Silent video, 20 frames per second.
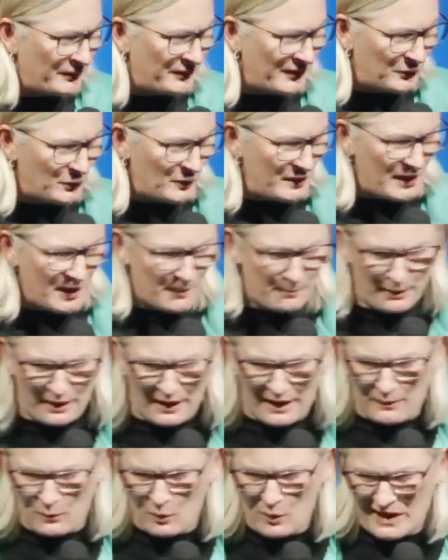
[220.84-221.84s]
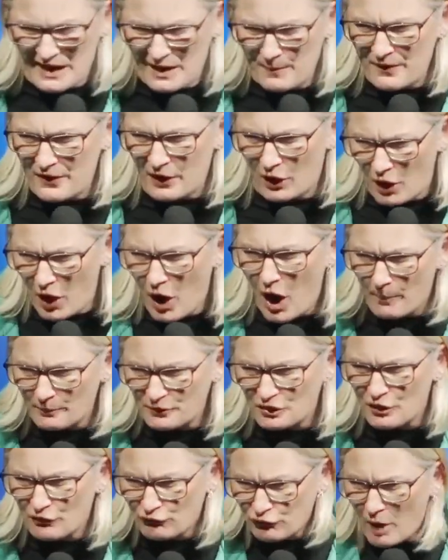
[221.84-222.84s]
says we need, to play, we need to be the cop
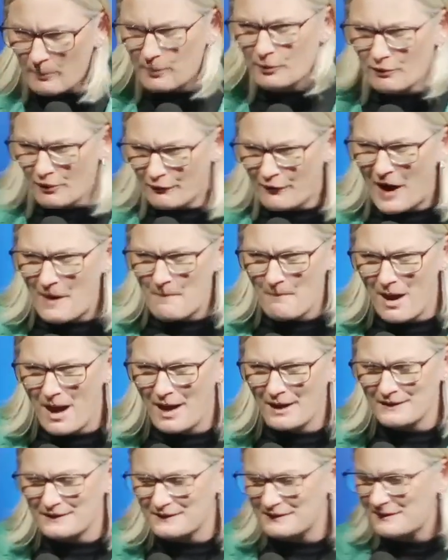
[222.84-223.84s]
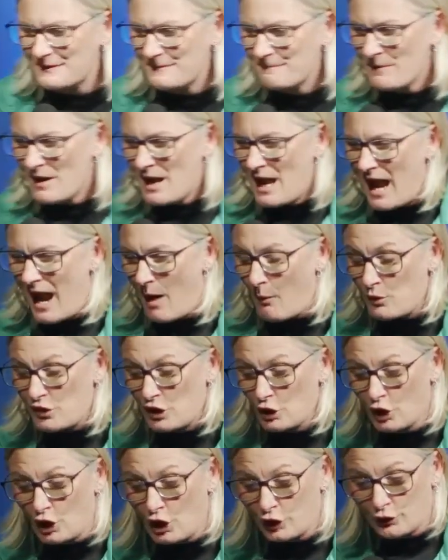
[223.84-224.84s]
to the robber of our minds. And when you
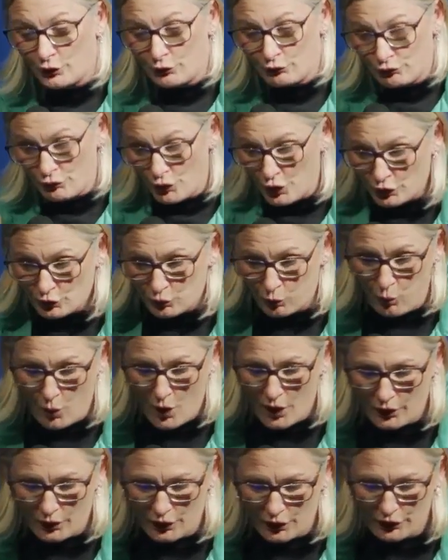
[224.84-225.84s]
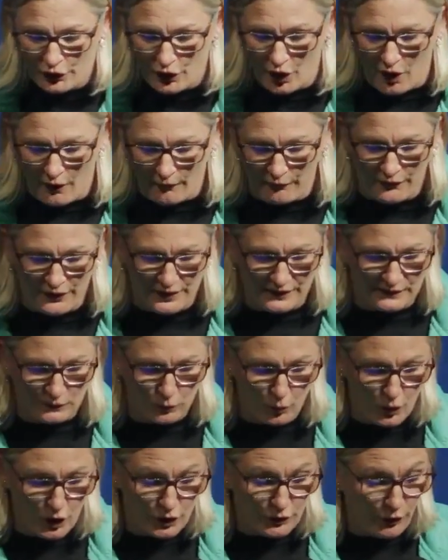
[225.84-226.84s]
look at the root word of this
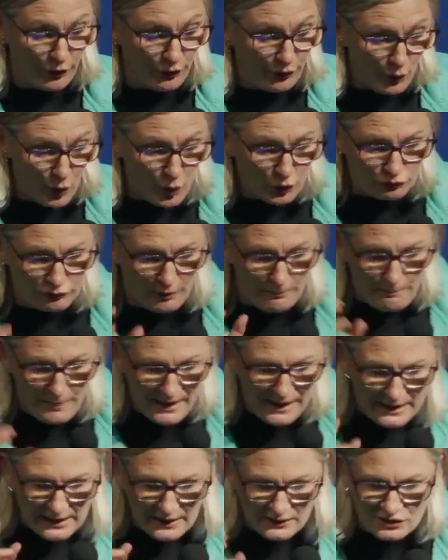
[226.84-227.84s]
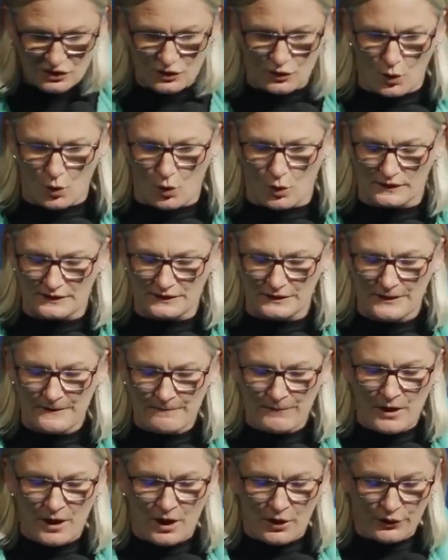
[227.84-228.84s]
word thought, rebellious thought,
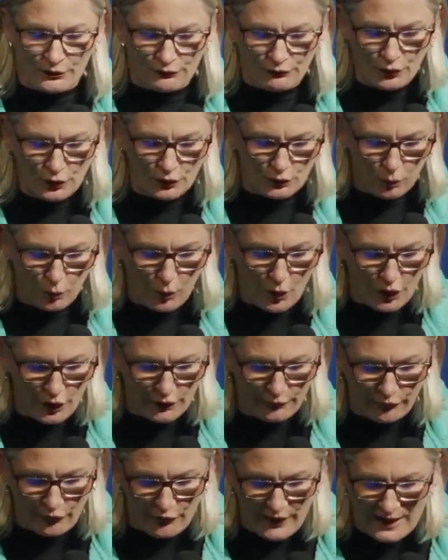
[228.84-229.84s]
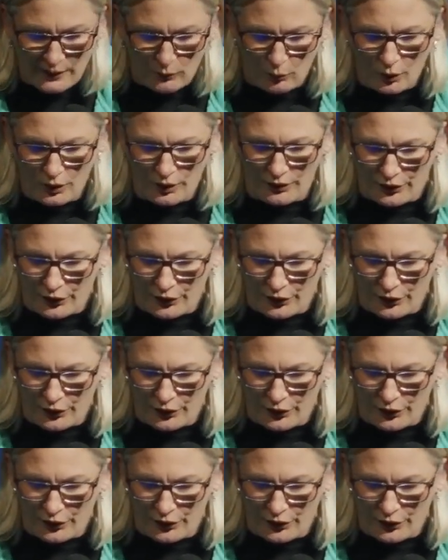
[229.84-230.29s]
the root word for that word